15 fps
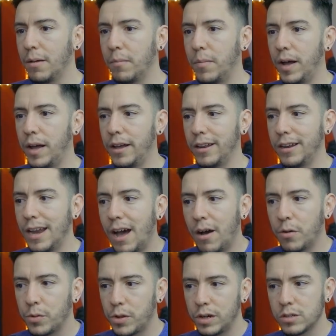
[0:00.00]
But
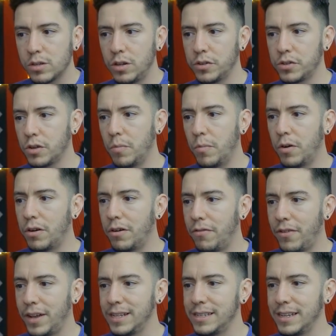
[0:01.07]
now there is also more
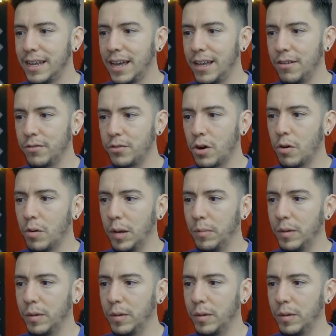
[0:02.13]
fancy kind of drawing,